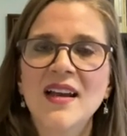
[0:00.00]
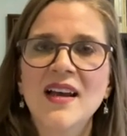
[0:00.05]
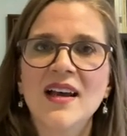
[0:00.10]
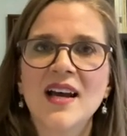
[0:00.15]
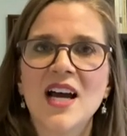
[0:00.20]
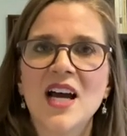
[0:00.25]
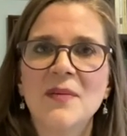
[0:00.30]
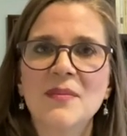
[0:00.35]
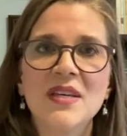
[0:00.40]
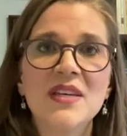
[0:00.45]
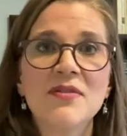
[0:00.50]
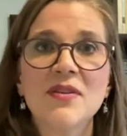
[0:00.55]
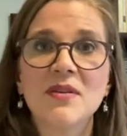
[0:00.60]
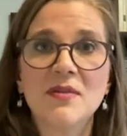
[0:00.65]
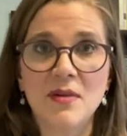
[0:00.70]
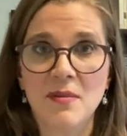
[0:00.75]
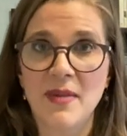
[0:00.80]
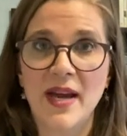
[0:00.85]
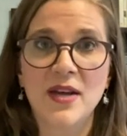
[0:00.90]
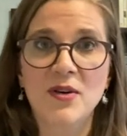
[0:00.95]
Um, even
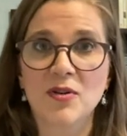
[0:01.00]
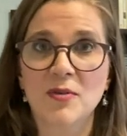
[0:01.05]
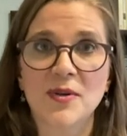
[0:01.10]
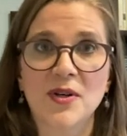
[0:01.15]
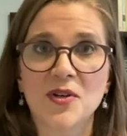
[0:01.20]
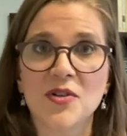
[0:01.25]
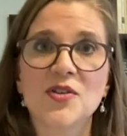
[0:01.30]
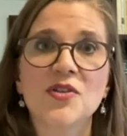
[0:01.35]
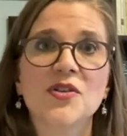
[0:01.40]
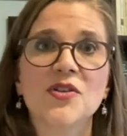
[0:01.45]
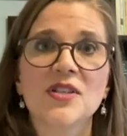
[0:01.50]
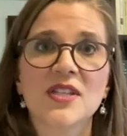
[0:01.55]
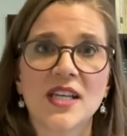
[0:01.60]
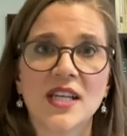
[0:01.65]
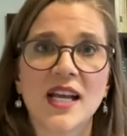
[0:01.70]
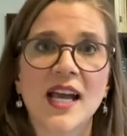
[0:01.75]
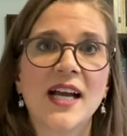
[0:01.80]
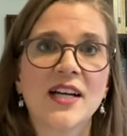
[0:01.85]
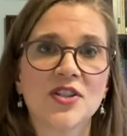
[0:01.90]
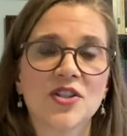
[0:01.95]
my own personal skin
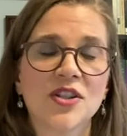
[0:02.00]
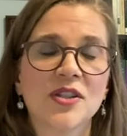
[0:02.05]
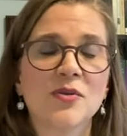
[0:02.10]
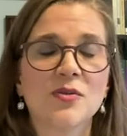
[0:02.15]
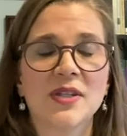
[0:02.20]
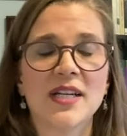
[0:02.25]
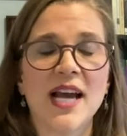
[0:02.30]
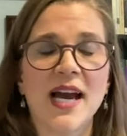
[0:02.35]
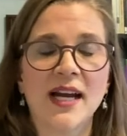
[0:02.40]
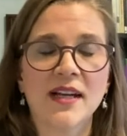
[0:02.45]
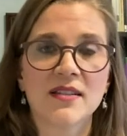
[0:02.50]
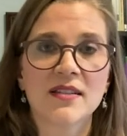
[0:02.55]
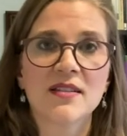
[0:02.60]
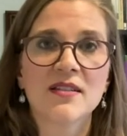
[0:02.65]
actually reacts